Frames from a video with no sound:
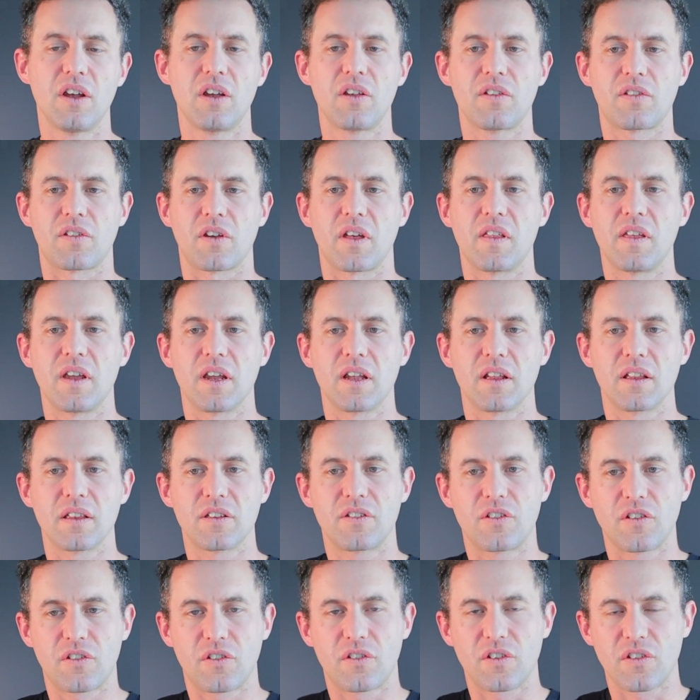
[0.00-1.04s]
So I think
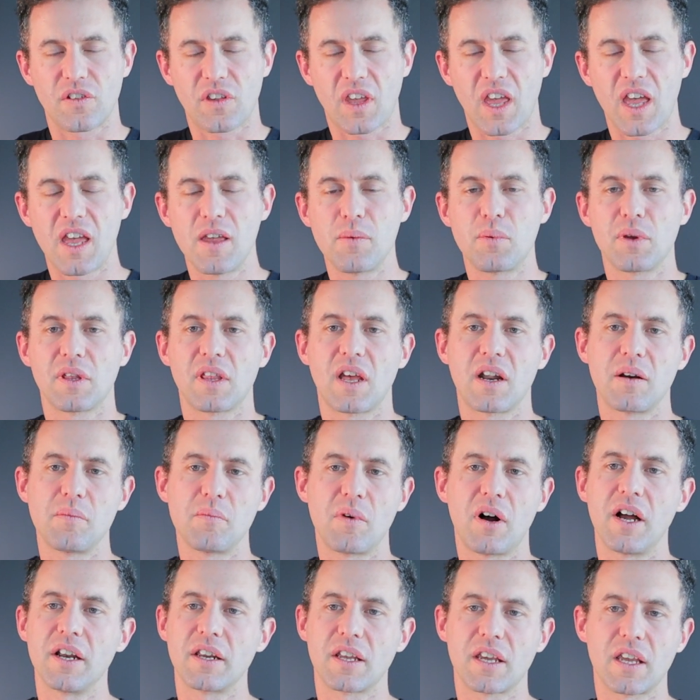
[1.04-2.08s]
just keeping that in
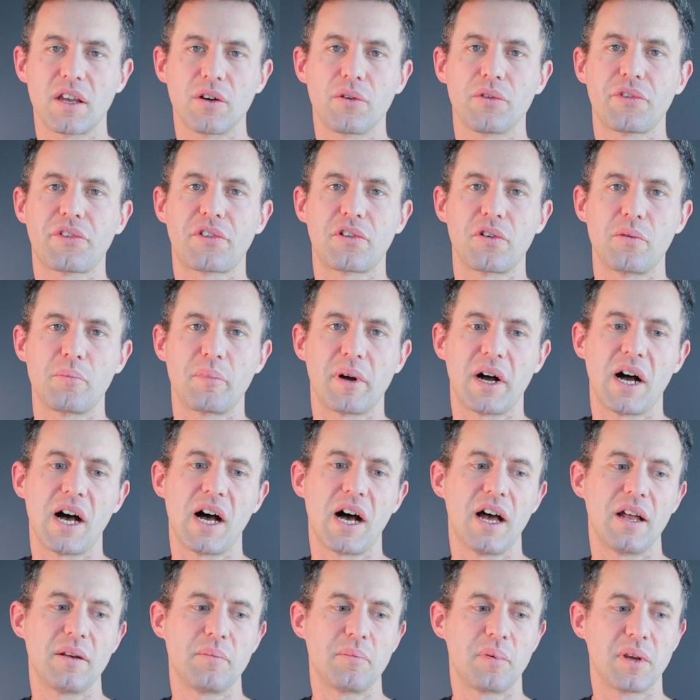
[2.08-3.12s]
mind, kill super
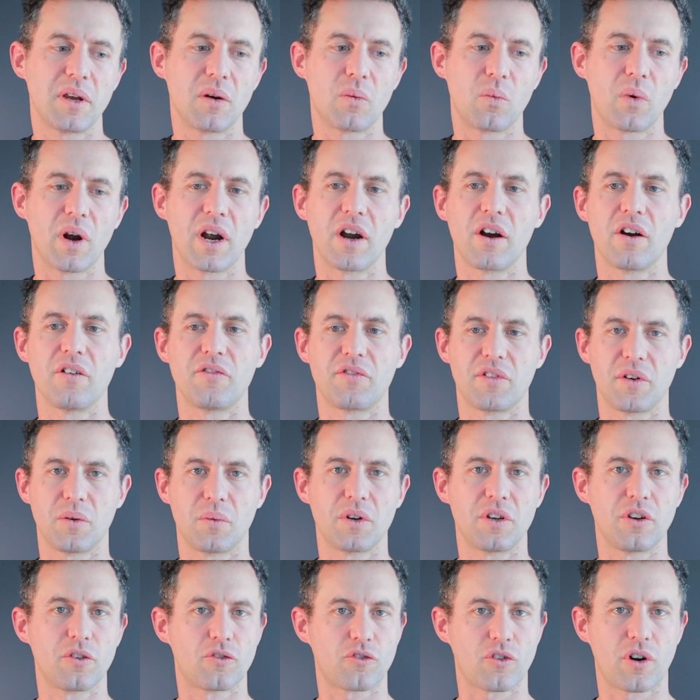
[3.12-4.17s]
hard, be aware of it
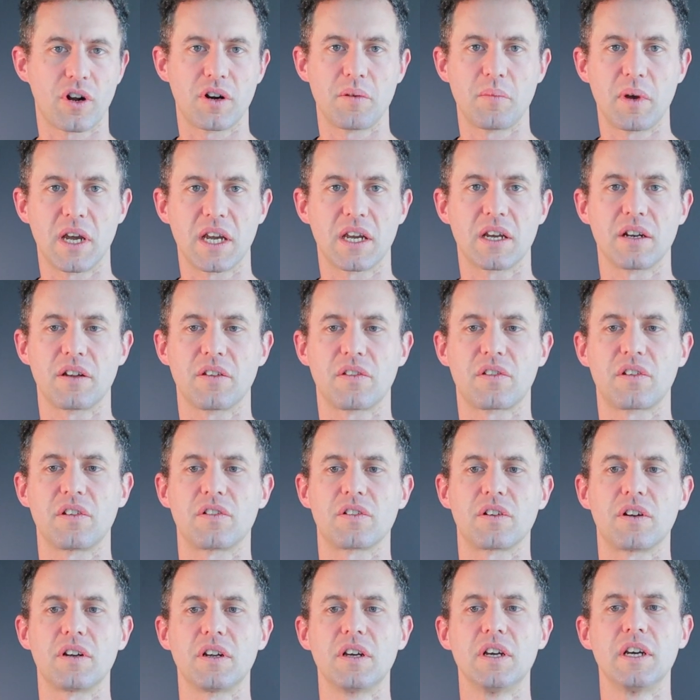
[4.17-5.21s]
when you're trying to make a
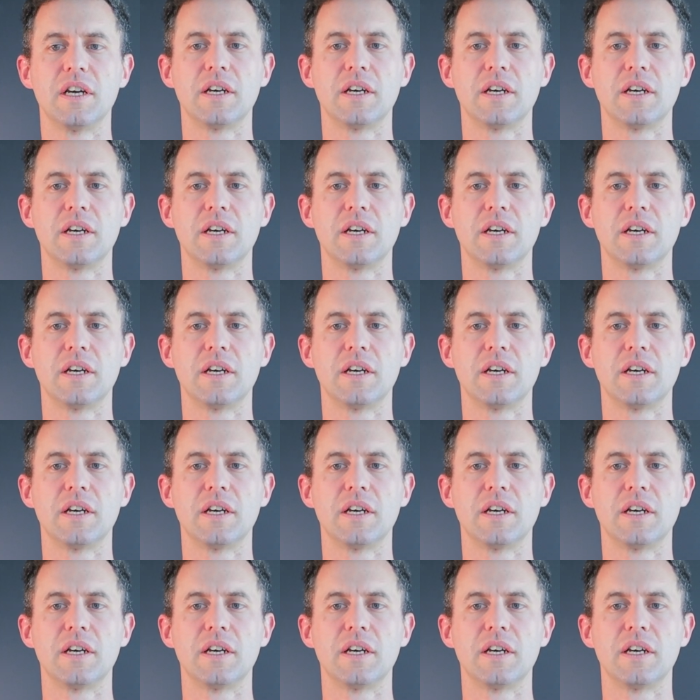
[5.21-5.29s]
decision.